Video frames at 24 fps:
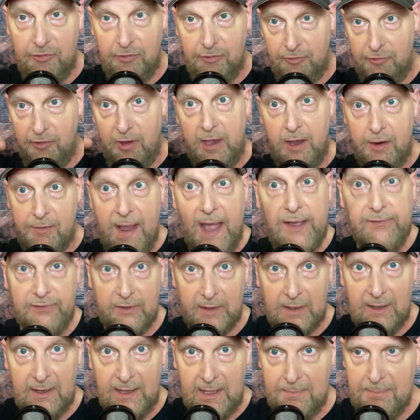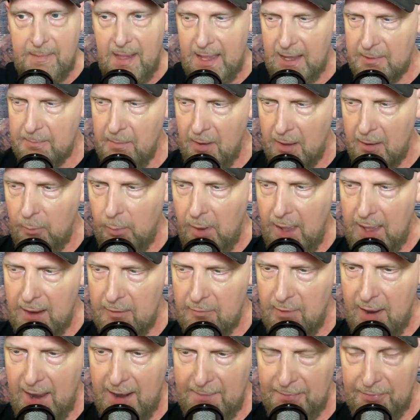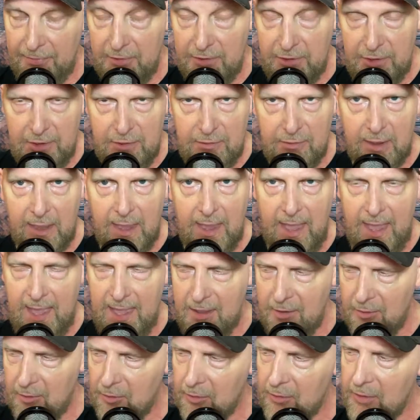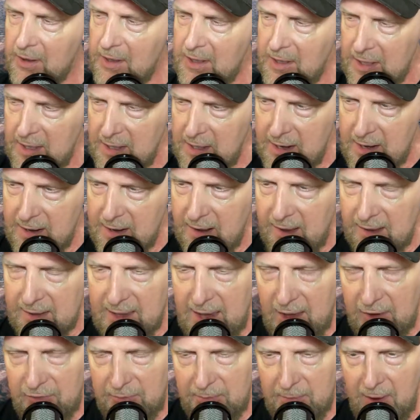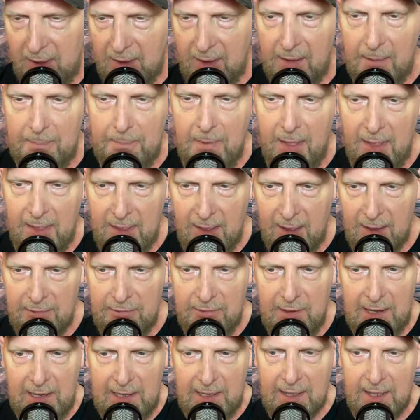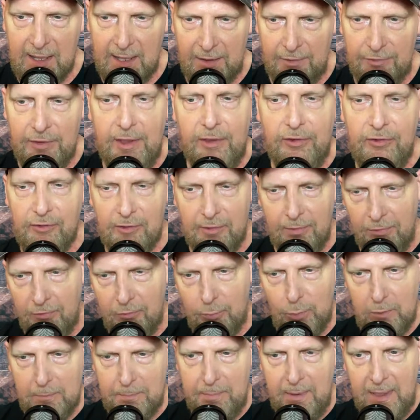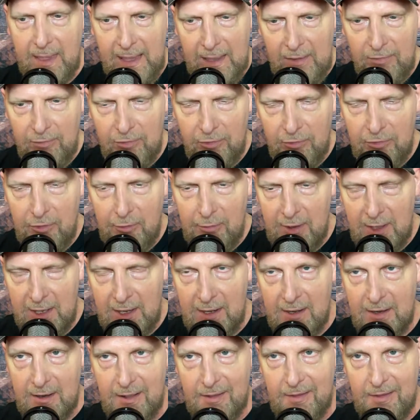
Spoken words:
geographically make my way around the UK, or I guess my idyllic existence would be to do it